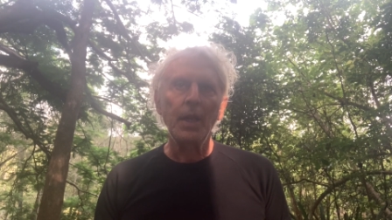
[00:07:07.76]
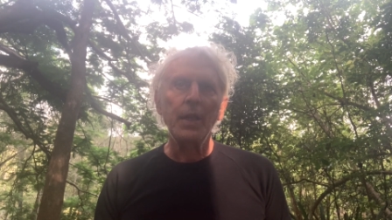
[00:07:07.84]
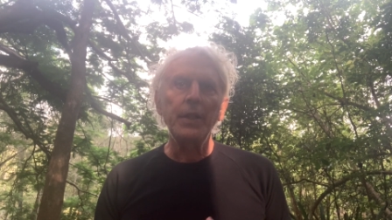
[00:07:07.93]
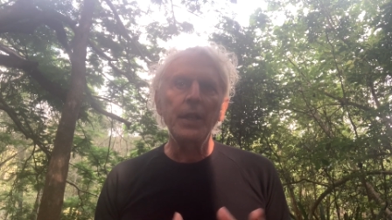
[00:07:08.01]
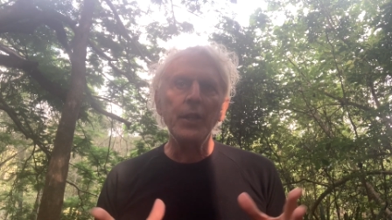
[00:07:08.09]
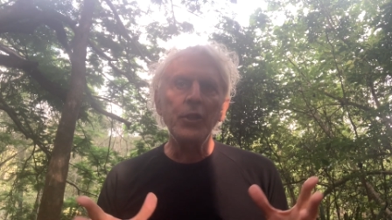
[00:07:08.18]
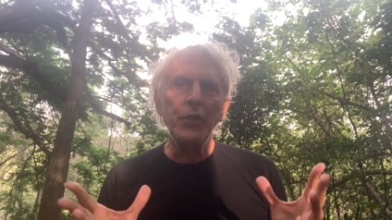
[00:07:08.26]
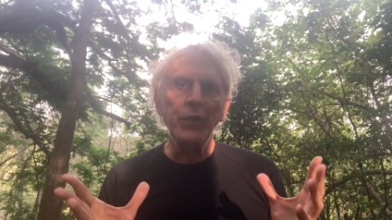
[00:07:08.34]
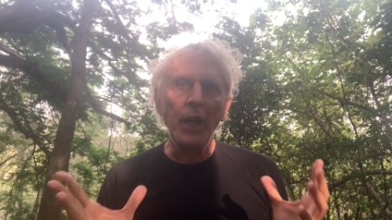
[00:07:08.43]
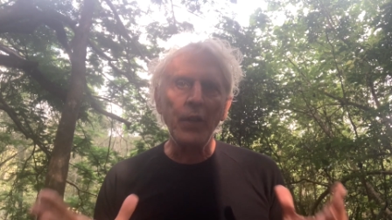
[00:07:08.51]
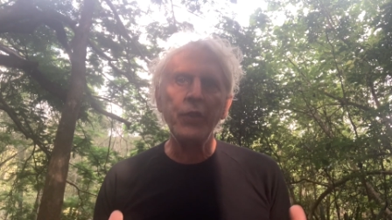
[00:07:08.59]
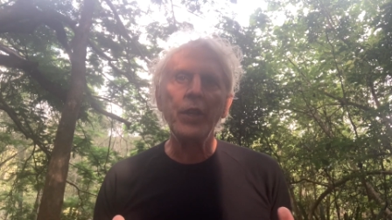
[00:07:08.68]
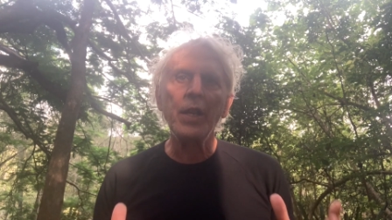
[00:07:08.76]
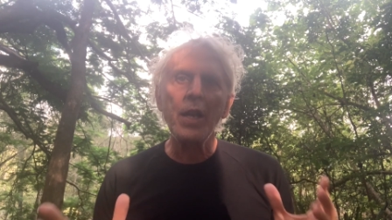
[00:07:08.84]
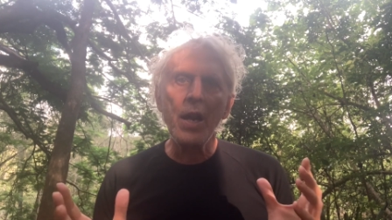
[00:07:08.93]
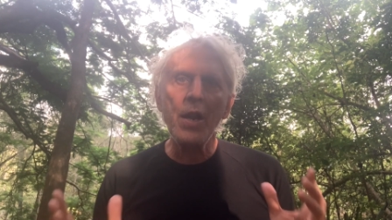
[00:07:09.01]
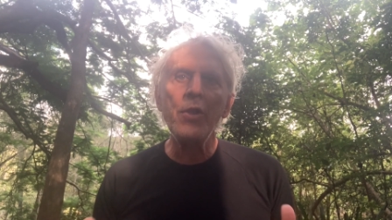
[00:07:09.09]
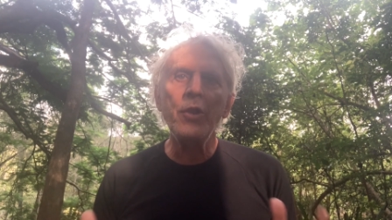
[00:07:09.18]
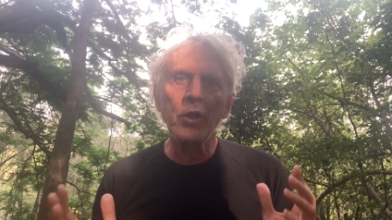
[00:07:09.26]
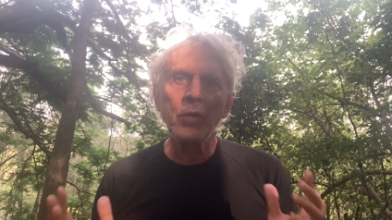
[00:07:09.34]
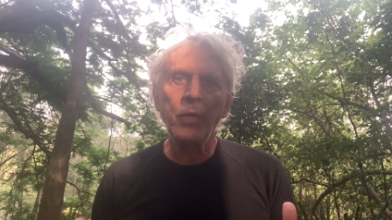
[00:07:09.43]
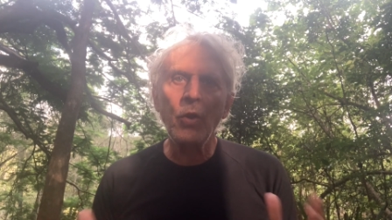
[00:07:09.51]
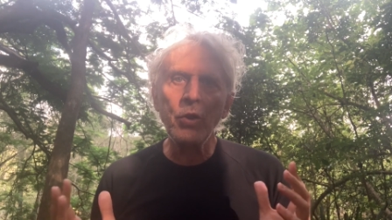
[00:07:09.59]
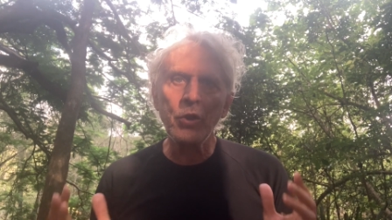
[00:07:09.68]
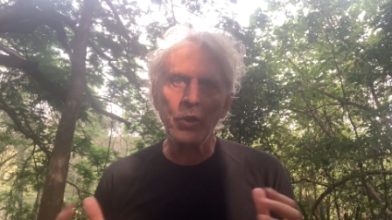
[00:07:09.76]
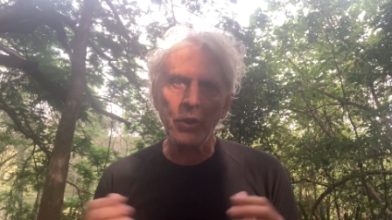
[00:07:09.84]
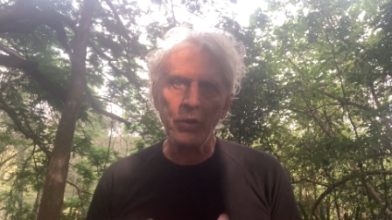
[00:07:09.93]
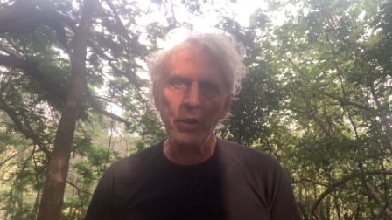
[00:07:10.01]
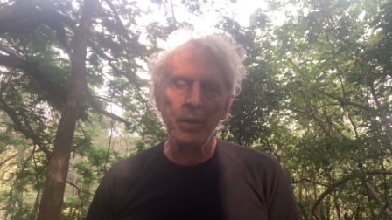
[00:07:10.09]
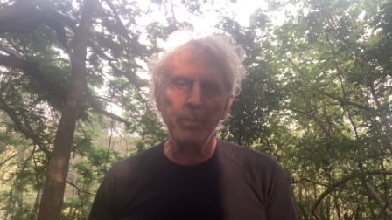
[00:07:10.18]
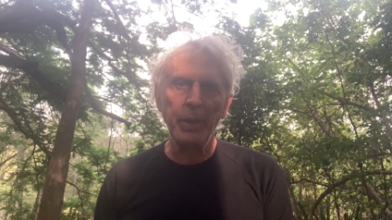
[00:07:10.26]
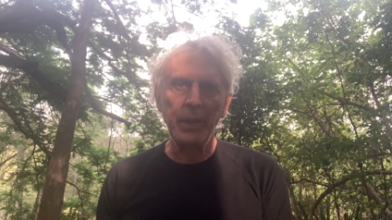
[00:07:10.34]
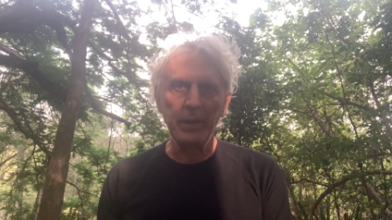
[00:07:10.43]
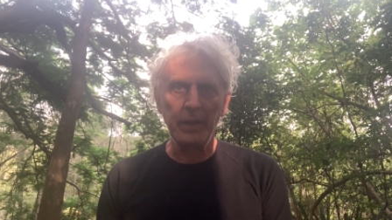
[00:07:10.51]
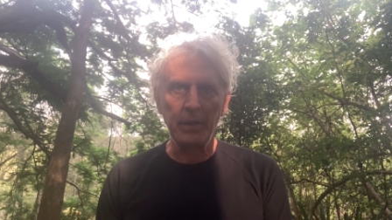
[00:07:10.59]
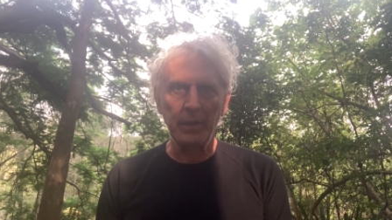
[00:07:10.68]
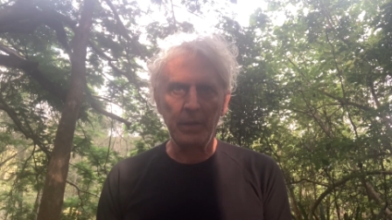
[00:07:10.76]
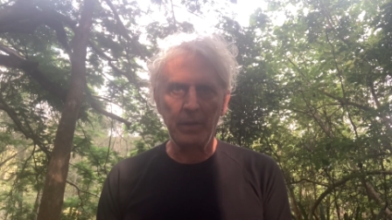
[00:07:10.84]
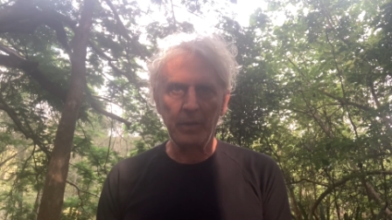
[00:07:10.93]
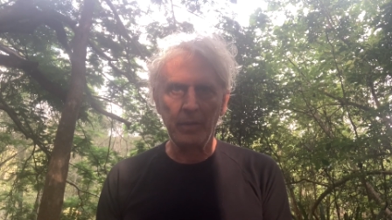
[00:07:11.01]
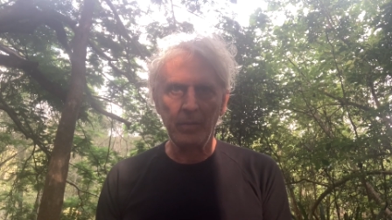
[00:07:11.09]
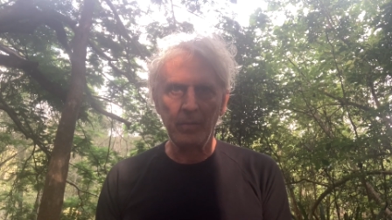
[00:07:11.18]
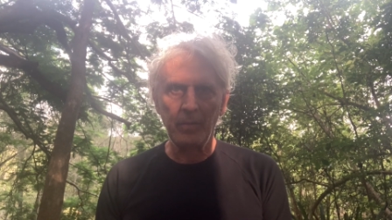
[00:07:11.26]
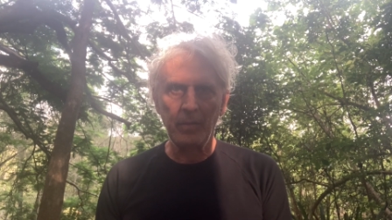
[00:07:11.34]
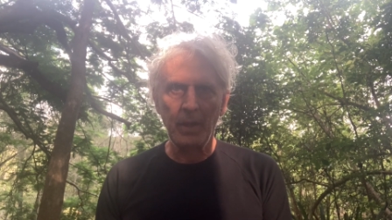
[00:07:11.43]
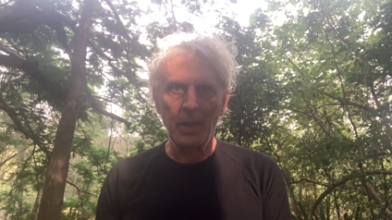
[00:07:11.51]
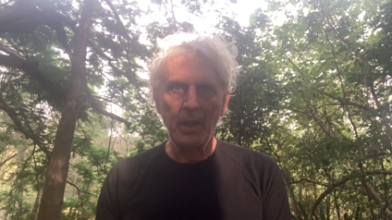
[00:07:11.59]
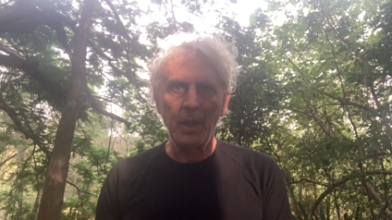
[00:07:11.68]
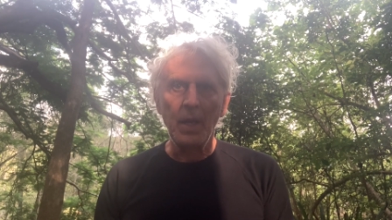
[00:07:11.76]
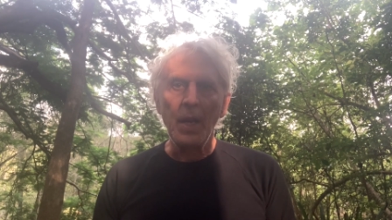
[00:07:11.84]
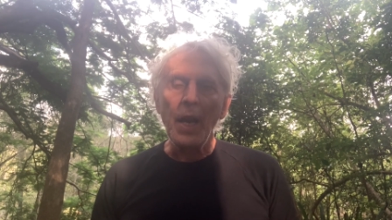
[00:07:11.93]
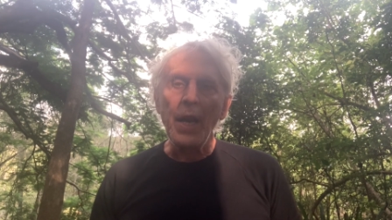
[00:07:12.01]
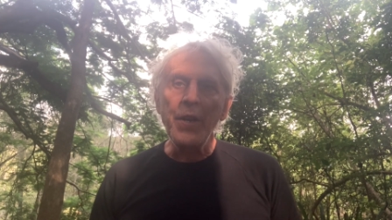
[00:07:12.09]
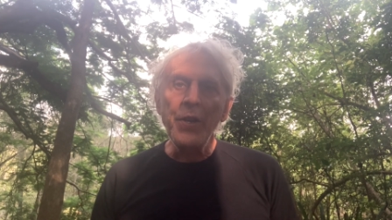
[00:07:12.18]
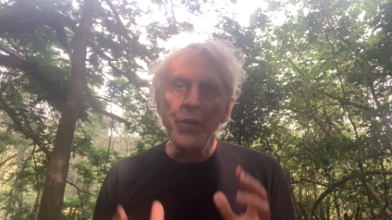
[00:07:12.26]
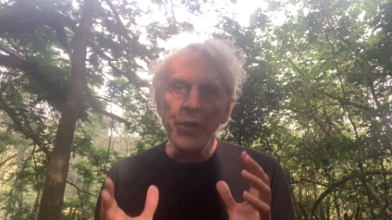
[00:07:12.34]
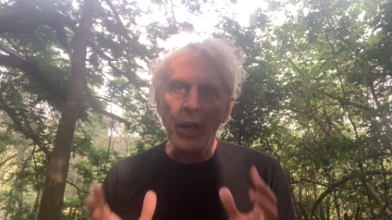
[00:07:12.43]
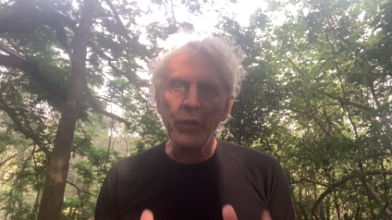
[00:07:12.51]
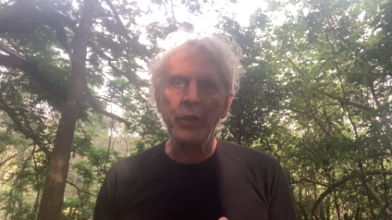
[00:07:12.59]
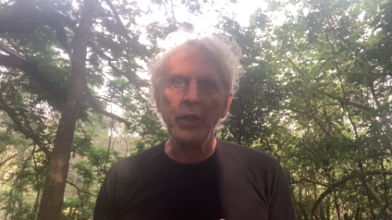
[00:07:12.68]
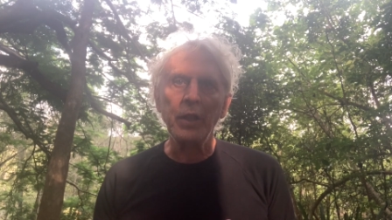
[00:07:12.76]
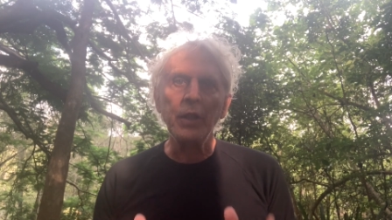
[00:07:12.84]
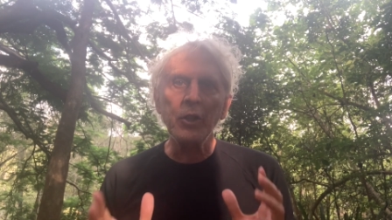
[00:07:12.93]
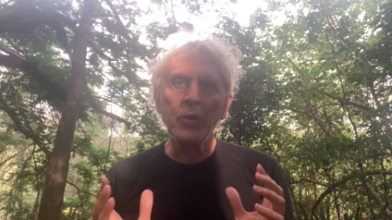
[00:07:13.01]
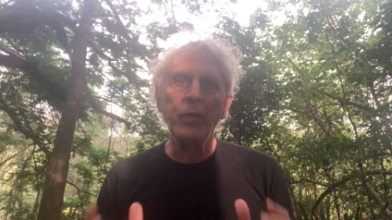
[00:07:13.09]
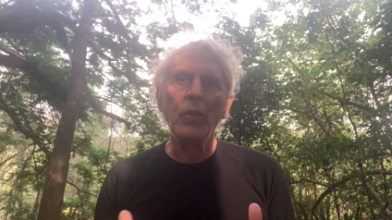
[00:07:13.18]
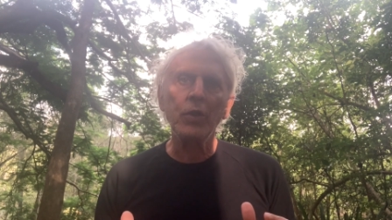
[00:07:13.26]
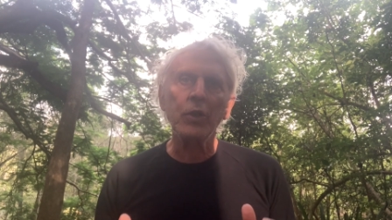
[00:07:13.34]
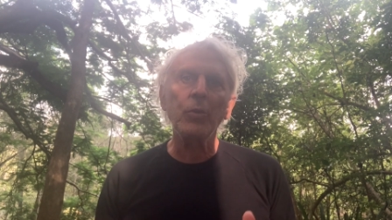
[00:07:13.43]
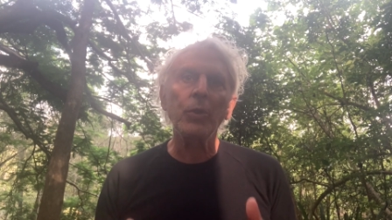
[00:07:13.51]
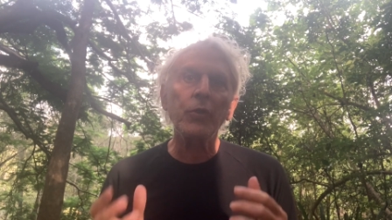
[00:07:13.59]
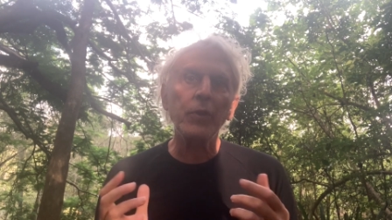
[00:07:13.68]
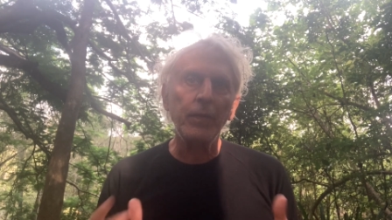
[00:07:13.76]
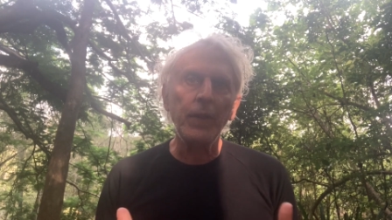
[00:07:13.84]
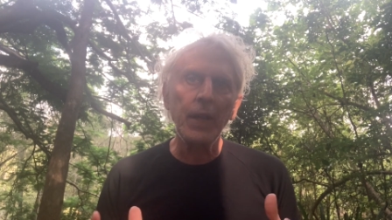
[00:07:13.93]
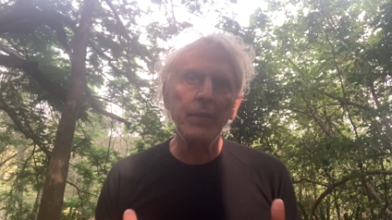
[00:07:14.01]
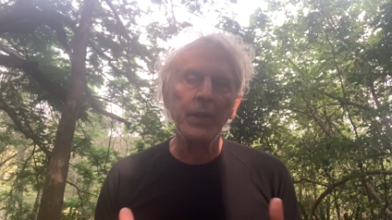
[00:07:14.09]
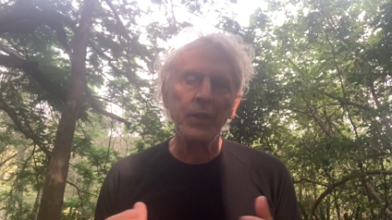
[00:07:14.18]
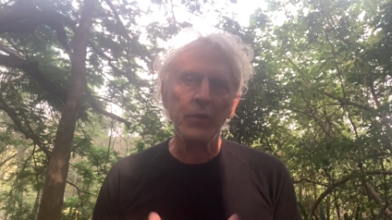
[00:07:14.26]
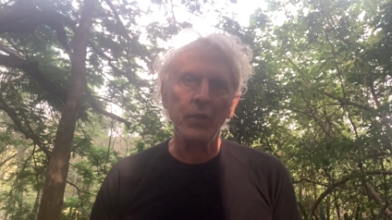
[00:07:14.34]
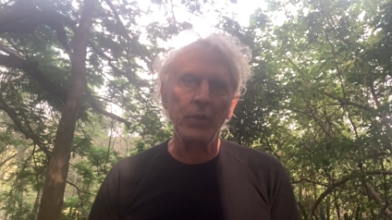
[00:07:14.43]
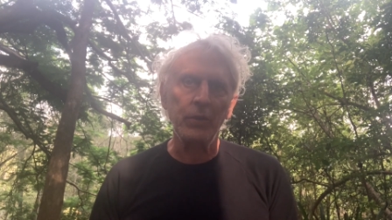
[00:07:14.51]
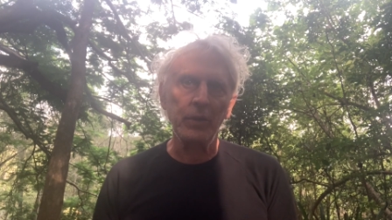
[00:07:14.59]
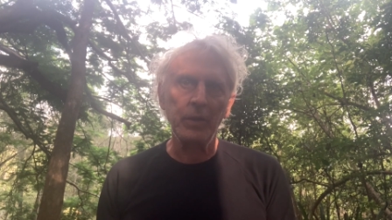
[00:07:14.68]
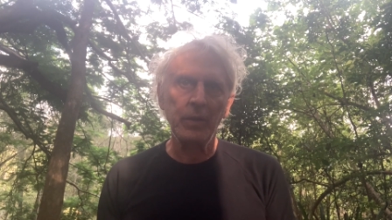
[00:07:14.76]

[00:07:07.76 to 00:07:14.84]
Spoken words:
There's nothing in this forest that's independent. And nothing in this forest will survive on its own.